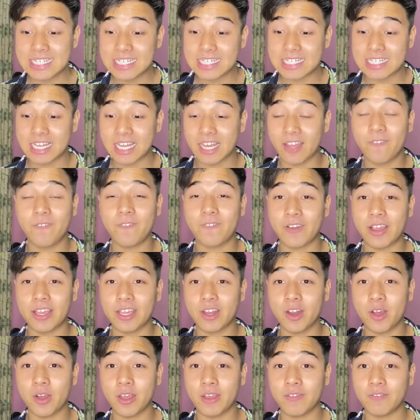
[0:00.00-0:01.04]
If
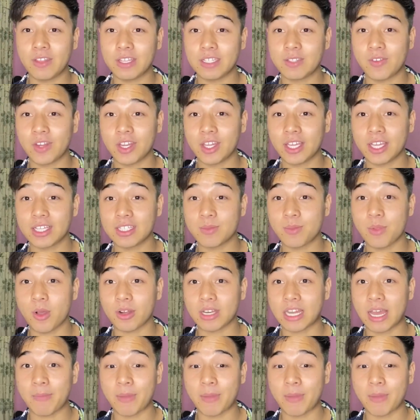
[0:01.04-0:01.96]
this video gets blocked,